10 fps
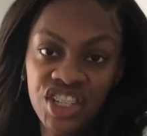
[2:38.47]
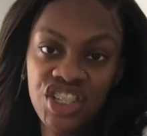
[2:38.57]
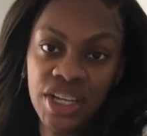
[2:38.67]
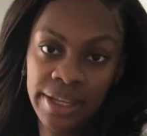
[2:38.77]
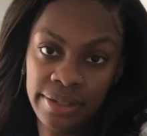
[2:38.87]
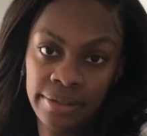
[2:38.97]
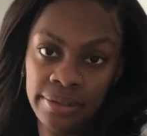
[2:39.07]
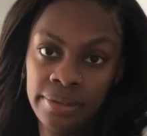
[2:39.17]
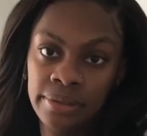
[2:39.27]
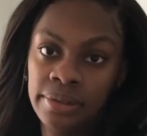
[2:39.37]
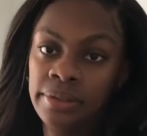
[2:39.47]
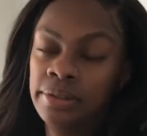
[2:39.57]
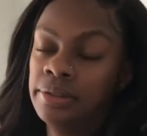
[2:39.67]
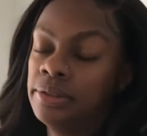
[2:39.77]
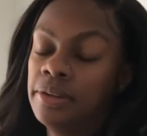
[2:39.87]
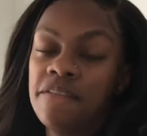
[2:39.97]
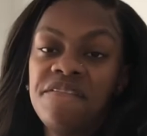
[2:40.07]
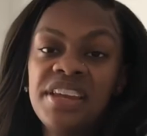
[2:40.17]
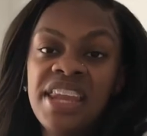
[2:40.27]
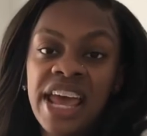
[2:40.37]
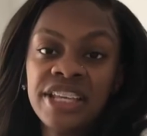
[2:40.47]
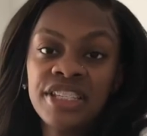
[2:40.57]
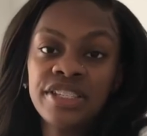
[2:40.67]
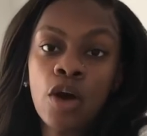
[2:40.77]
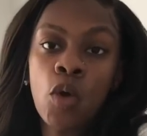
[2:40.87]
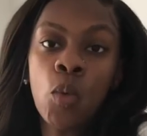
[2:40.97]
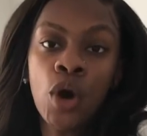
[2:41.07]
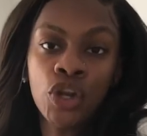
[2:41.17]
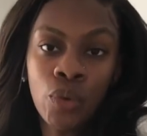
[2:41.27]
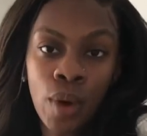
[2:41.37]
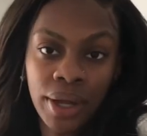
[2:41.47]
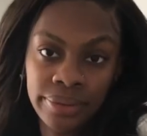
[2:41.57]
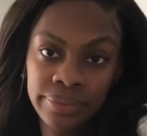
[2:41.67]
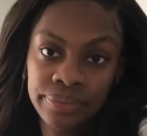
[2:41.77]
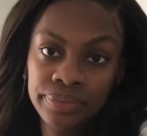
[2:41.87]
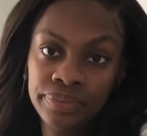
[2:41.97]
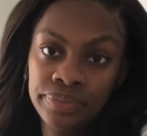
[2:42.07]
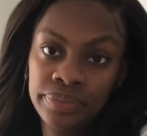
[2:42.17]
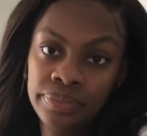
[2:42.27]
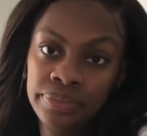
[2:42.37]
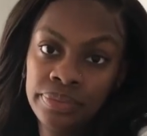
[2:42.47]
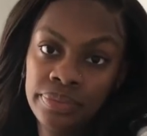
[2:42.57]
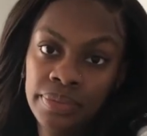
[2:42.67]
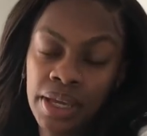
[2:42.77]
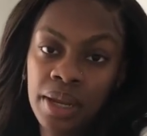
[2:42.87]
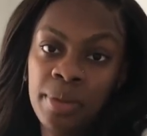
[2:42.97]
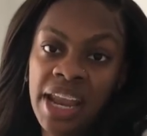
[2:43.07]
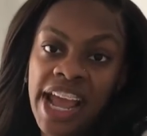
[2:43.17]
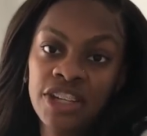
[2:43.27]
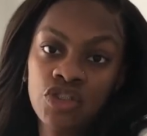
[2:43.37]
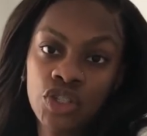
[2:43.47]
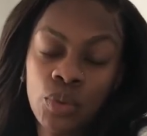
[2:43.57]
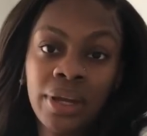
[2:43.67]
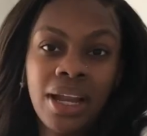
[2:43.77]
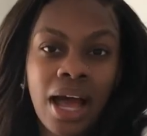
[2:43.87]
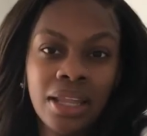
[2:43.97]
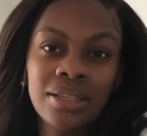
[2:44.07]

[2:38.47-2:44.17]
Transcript: is shit. Finesse 101. That could have been an extra $20.